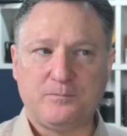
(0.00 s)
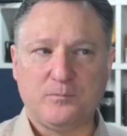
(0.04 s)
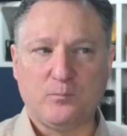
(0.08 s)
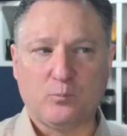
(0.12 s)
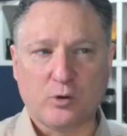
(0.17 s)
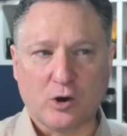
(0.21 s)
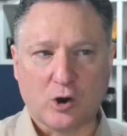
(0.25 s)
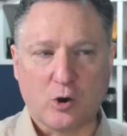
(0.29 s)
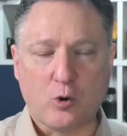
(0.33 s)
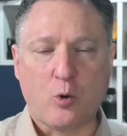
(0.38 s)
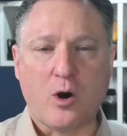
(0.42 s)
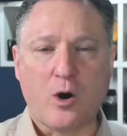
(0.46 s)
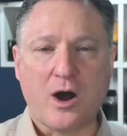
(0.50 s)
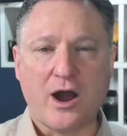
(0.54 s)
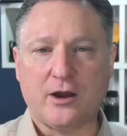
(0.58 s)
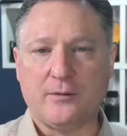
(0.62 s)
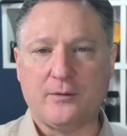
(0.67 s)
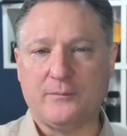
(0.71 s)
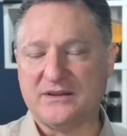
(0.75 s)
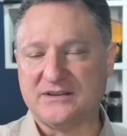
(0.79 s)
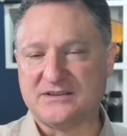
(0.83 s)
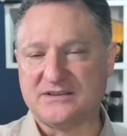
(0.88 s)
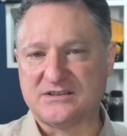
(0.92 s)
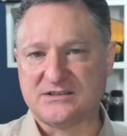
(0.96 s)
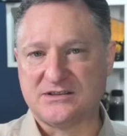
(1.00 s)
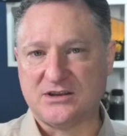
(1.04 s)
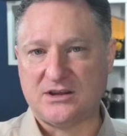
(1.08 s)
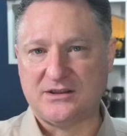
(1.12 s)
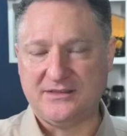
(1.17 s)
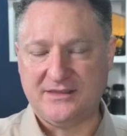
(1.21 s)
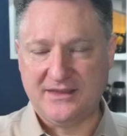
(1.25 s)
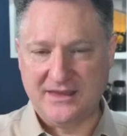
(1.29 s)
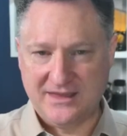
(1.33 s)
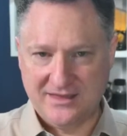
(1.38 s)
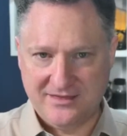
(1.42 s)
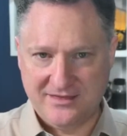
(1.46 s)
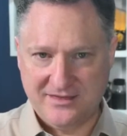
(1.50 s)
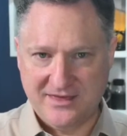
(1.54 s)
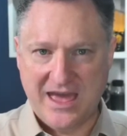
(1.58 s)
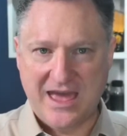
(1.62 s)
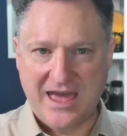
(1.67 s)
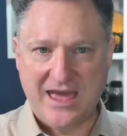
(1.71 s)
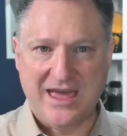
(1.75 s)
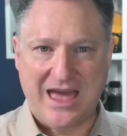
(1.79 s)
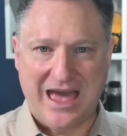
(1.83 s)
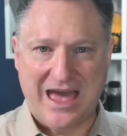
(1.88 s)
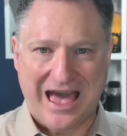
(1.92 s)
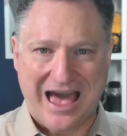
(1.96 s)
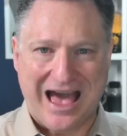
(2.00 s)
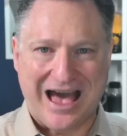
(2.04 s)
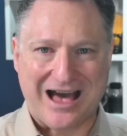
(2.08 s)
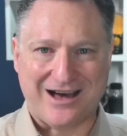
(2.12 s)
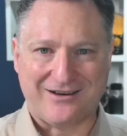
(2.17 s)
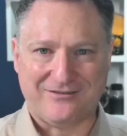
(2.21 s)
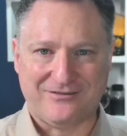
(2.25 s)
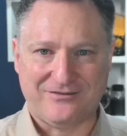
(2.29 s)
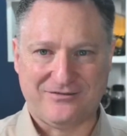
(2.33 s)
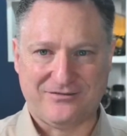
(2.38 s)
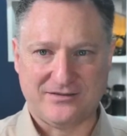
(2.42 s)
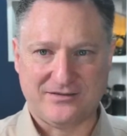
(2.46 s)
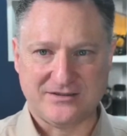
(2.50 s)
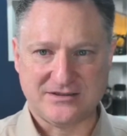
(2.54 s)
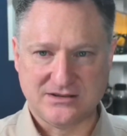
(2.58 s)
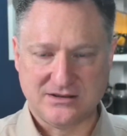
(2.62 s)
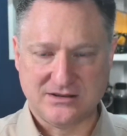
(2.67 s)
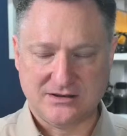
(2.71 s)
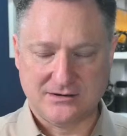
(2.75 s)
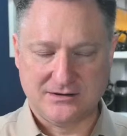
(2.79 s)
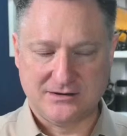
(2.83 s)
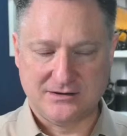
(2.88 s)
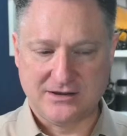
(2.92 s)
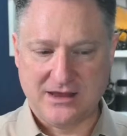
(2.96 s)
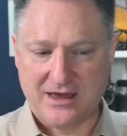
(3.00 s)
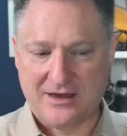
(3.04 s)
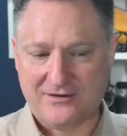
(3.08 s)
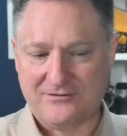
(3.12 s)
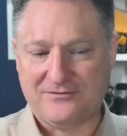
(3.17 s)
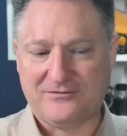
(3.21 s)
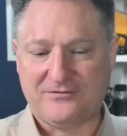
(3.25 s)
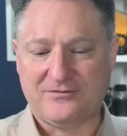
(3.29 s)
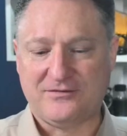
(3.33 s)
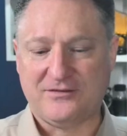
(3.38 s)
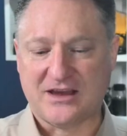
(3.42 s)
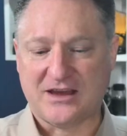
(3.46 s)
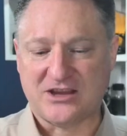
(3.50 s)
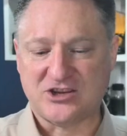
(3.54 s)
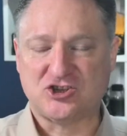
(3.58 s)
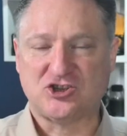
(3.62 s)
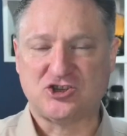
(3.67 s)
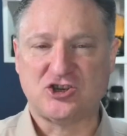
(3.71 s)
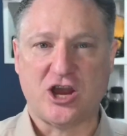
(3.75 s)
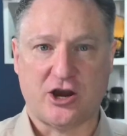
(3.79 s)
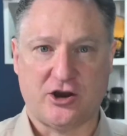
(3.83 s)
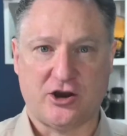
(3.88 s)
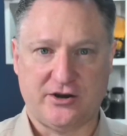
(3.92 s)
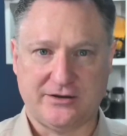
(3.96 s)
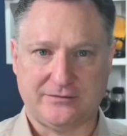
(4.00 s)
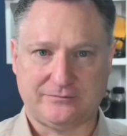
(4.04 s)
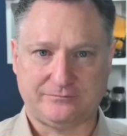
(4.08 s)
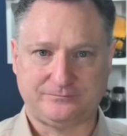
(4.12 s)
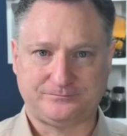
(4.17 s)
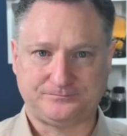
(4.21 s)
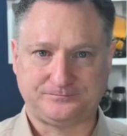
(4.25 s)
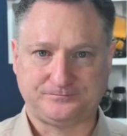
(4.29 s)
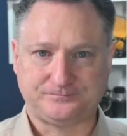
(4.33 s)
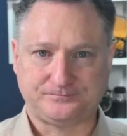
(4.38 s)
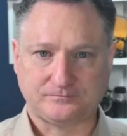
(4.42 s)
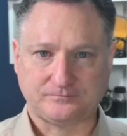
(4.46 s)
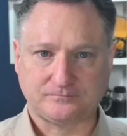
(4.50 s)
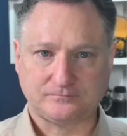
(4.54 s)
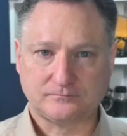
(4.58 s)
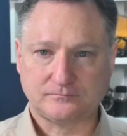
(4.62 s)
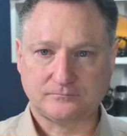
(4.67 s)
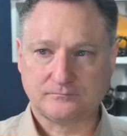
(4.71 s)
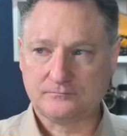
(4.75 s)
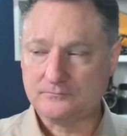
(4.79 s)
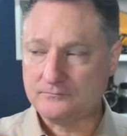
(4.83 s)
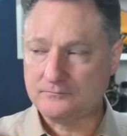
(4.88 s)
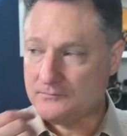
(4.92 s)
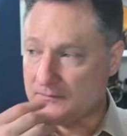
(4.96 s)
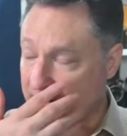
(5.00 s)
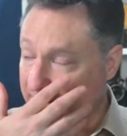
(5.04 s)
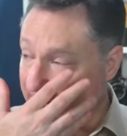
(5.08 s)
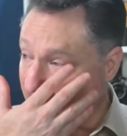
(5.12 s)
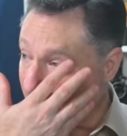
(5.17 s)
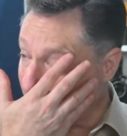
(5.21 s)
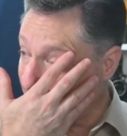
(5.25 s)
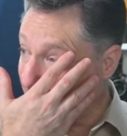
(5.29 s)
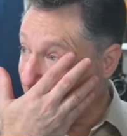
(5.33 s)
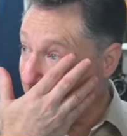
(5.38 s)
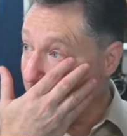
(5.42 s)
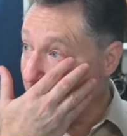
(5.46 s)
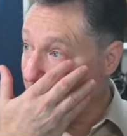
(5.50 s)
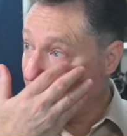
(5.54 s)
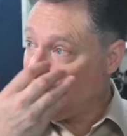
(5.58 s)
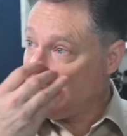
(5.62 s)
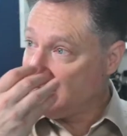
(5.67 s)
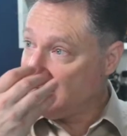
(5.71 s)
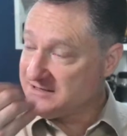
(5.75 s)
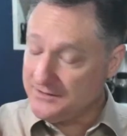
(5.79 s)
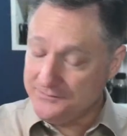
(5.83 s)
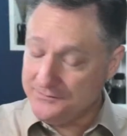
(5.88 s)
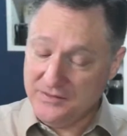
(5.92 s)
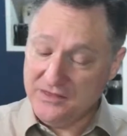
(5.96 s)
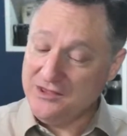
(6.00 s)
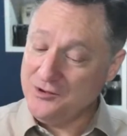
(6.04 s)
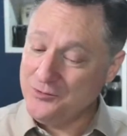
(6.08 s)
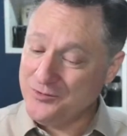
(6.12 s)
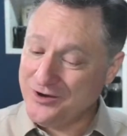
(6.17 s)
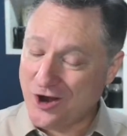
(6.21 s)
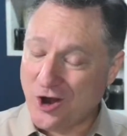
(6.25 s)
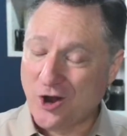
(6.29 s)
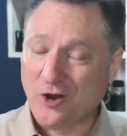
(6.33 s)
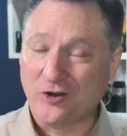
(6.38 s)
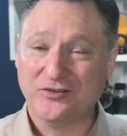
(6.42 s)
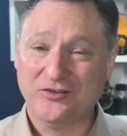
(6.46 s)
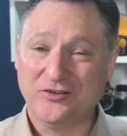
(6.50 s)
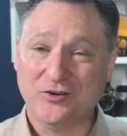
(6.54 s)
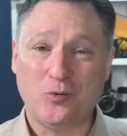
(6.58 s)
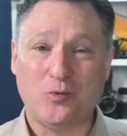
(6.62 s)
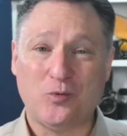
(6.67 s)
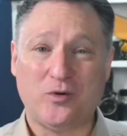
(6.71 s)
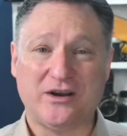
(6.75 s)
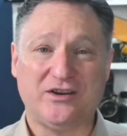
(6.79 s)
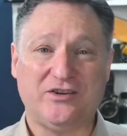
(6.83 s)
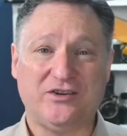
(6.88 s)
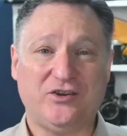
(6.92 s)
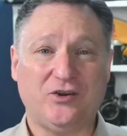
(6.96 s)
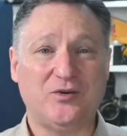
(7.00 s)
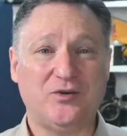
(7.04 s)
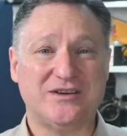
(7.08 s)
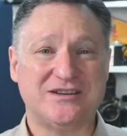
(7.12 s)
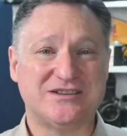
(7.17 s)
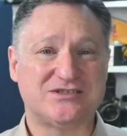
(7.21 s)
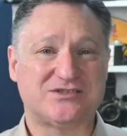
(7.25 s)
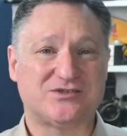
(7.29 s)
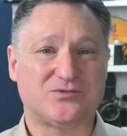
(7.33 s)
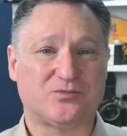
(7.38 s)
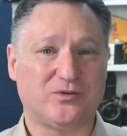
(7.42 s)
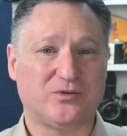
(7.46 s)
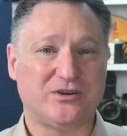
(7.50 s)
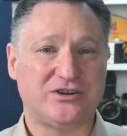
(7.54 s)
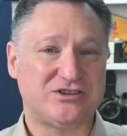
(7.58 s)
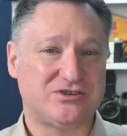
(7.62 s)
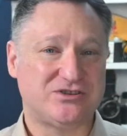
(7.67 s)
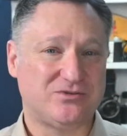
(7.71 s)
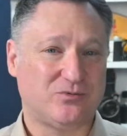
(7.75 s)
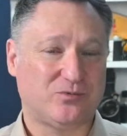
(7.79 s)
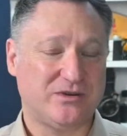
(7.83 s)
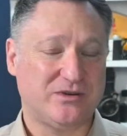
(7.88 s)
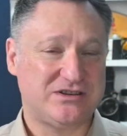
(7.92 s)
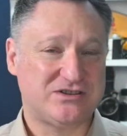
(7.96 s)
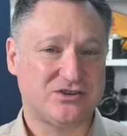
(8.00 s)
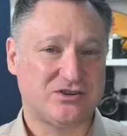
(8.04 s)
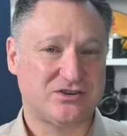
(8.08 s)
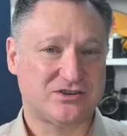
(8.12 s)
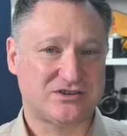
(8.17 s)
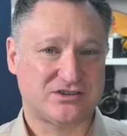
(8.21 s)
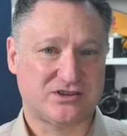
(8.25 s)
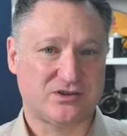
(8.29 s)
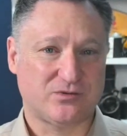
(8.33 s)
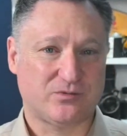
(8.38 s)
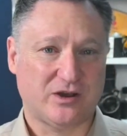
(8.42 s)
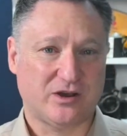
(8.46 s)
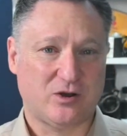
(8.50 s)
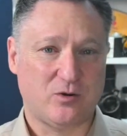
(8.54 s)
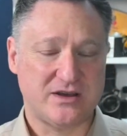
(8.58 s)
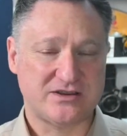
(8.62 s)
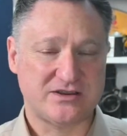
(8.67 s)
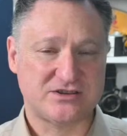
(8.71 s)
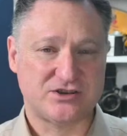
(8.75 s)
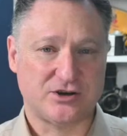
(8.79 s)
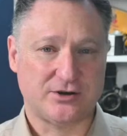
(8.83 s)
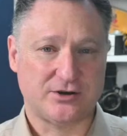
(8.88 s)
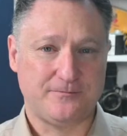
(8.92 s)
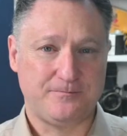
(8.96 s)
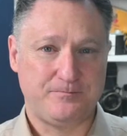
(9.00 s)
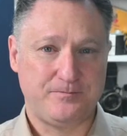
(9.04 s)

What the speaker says: requirements that they have shared. Now, something that we also want to do is research the requester.